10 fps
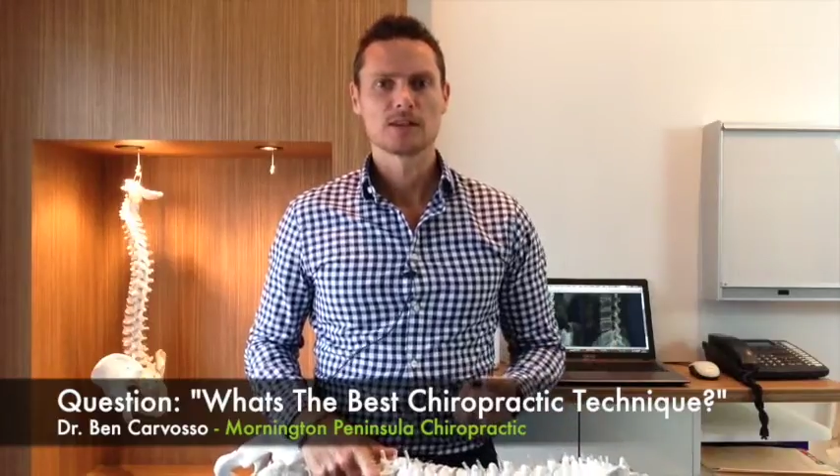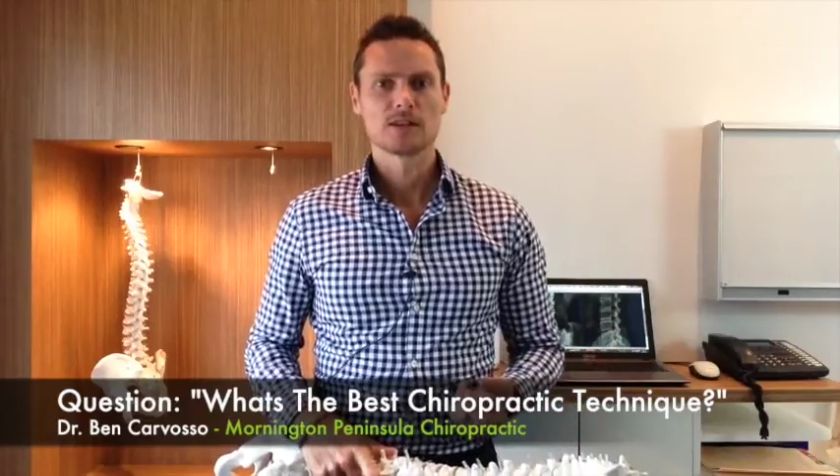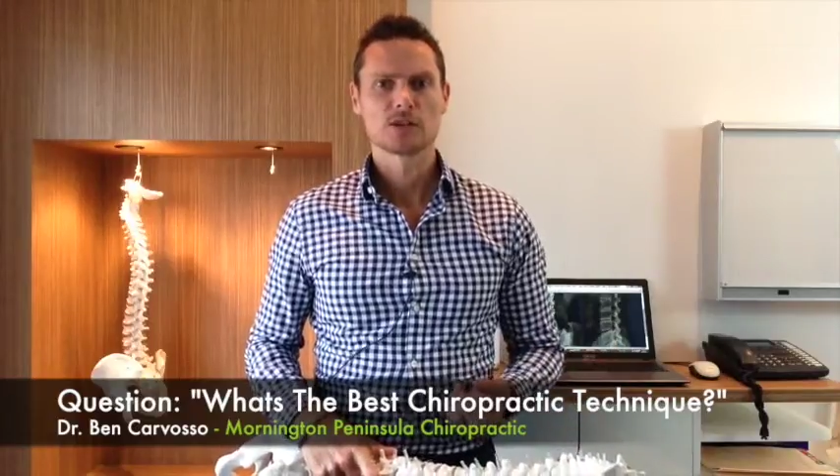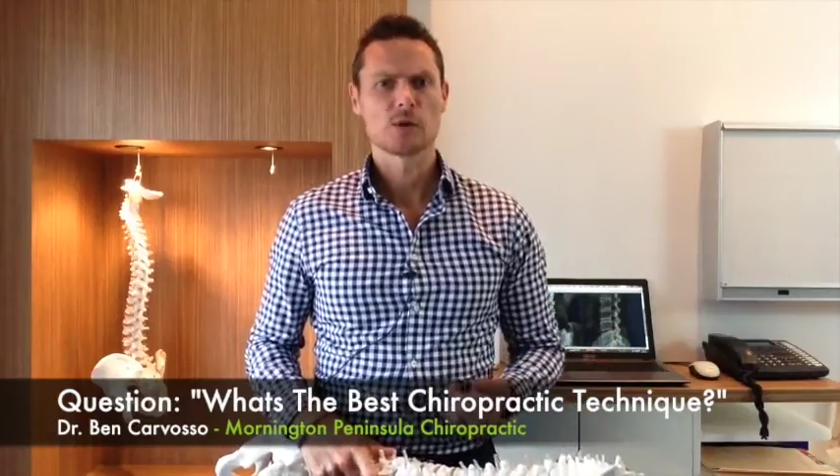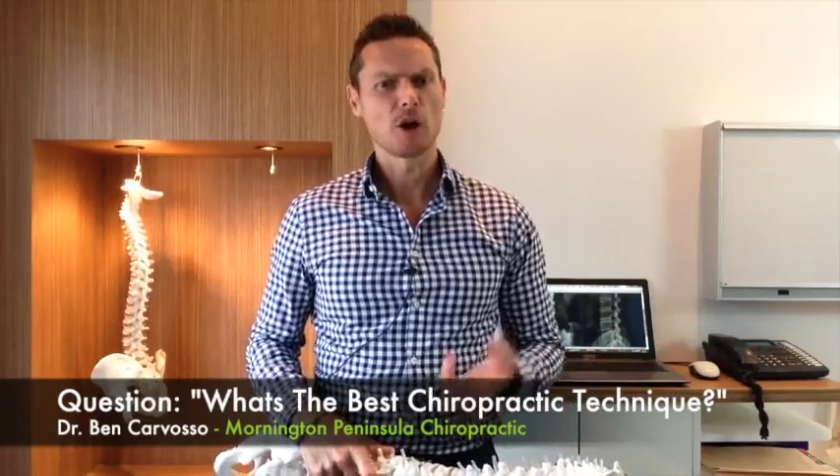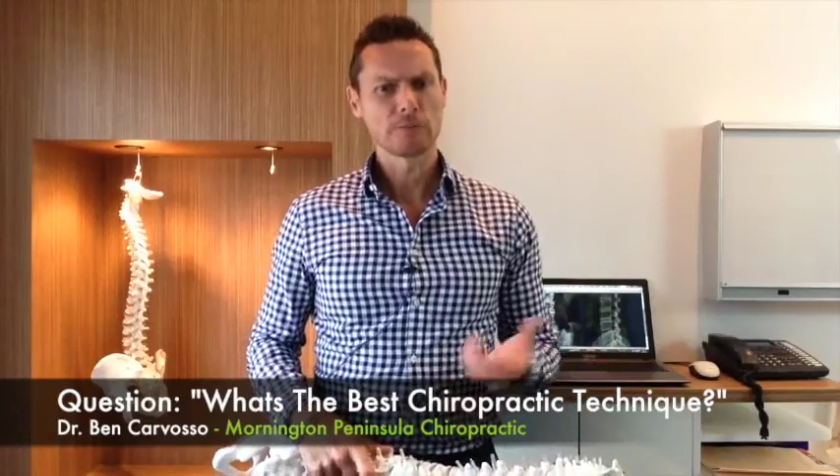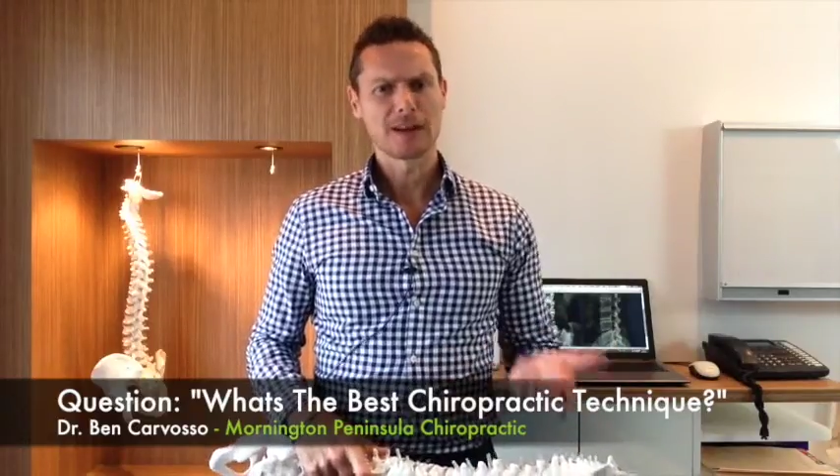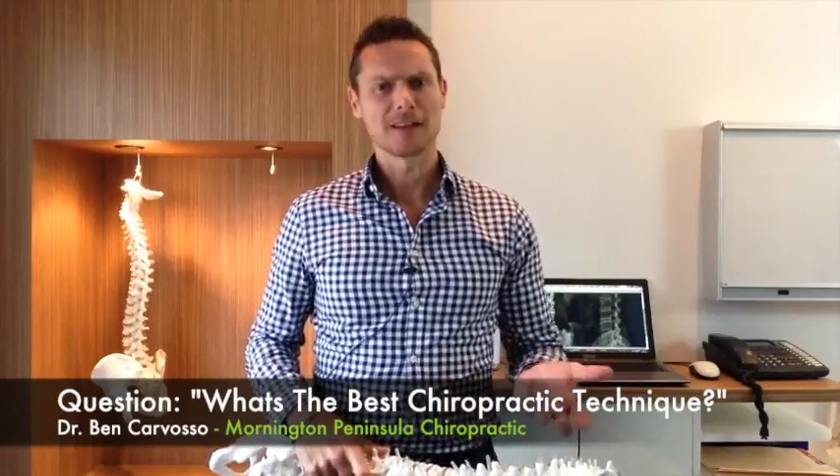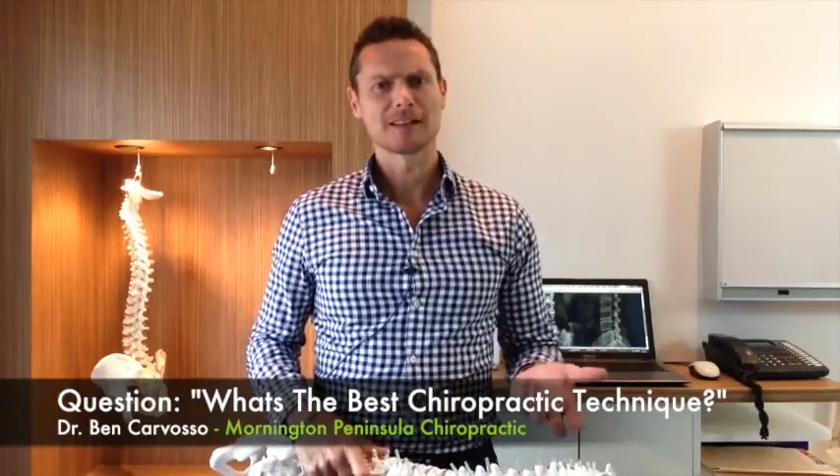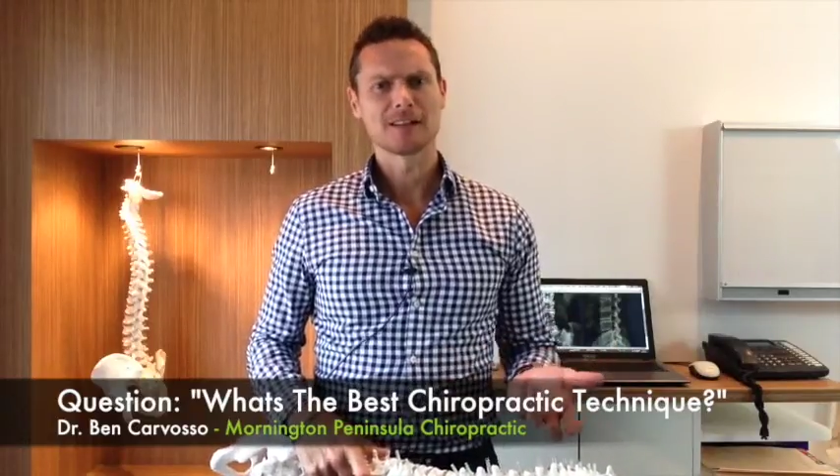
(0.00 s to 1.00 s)
So I hope
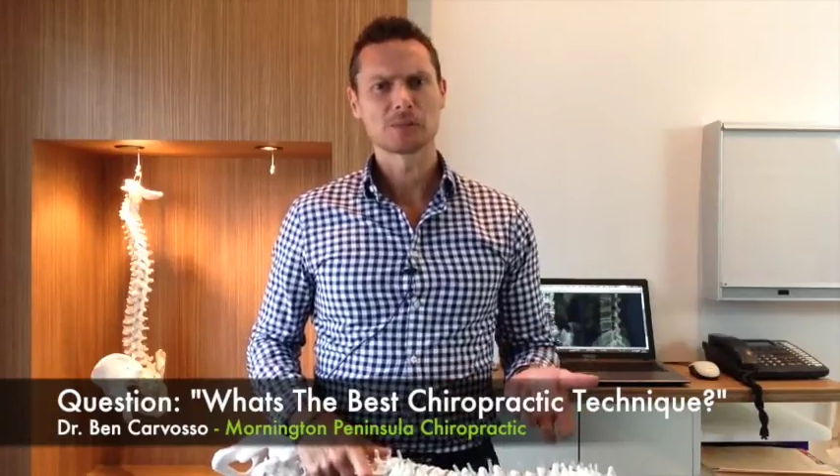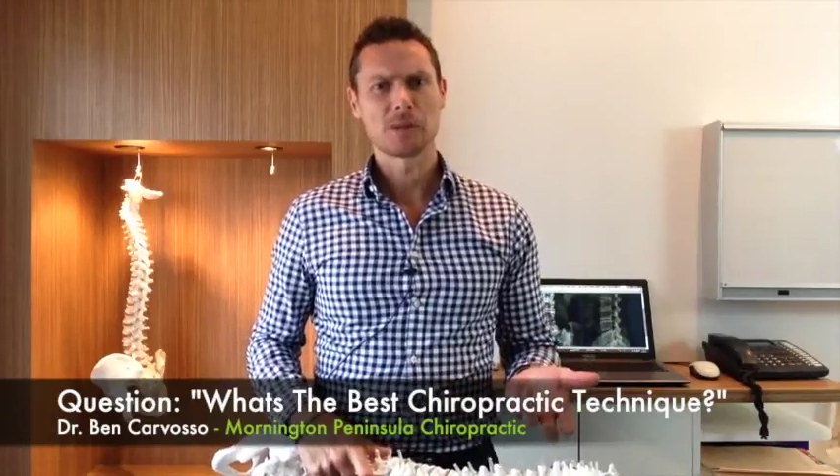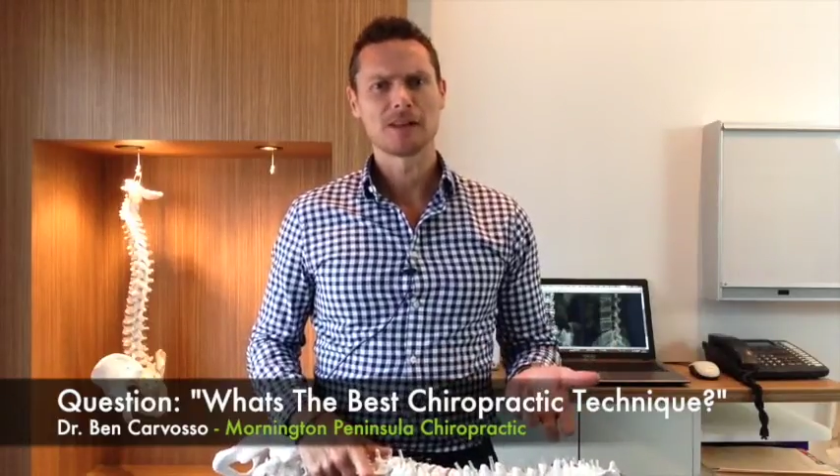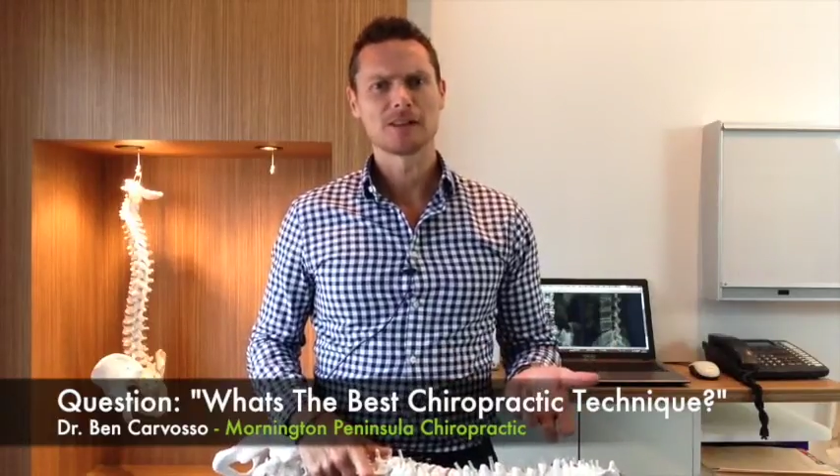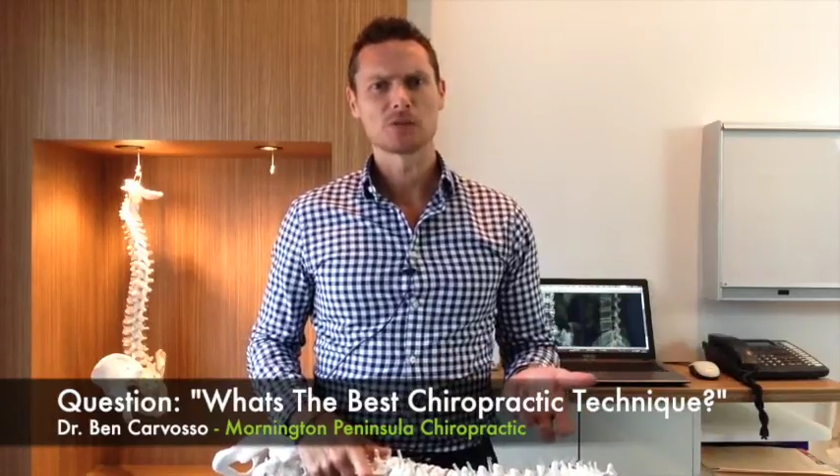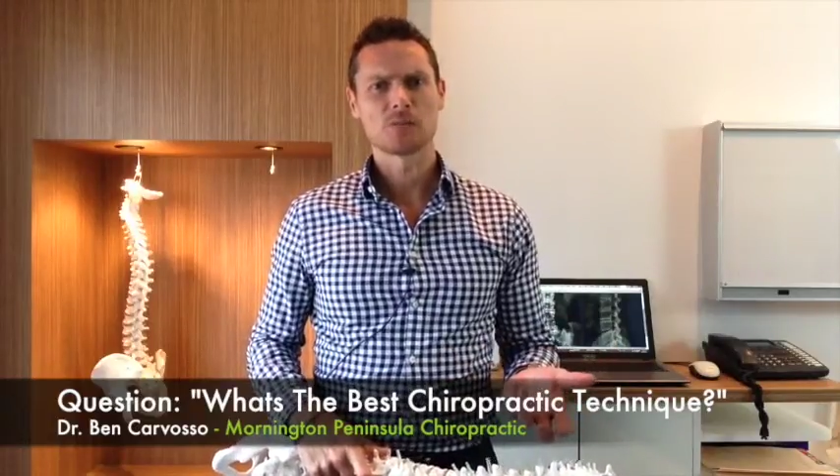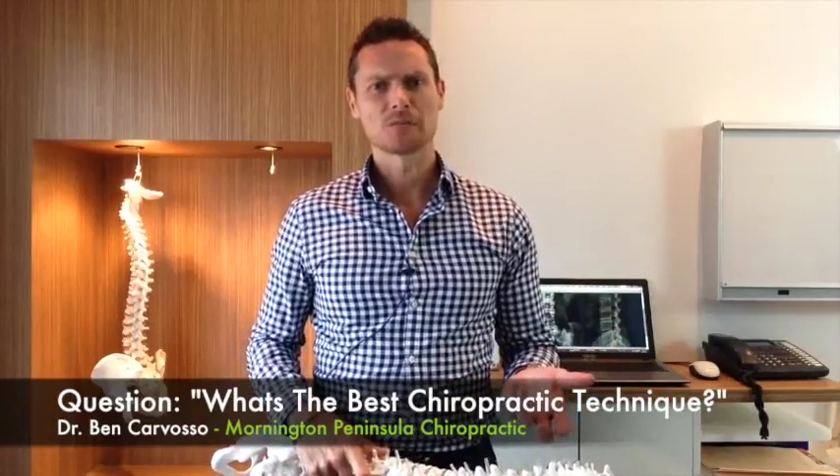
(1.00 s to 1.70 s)
that explains